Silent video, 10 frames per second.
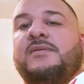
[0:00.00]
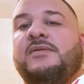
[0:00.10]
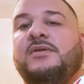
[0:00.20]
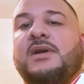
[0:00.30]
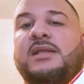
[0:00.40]

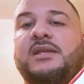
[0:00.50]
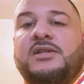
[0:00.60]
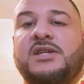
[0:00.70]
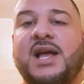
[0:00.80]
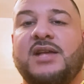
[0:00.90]
You got the
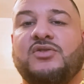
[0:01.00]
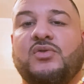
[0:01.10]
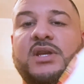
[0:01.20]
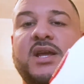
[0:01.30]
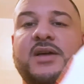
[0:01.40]
Jazz on
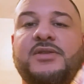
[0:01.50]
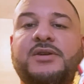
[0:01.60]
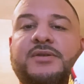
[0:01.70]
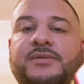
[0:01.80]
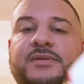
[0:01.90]
the
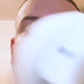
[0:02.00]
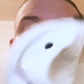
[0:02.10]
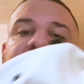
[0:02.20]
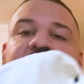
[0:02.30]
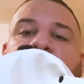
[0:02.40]
other. This
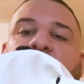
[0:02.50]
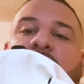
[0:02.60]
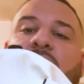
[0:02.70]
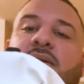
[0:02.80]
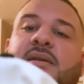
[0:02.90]
is a
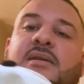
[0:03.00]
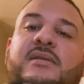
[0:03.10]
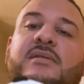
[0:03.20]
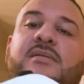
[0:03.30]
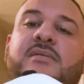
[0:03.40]

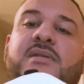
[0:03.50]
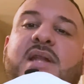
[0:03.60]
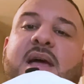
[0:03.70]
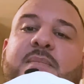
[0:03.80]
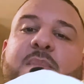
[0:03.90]

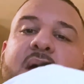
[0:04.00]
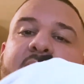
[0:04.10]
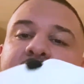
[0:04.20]
snapback.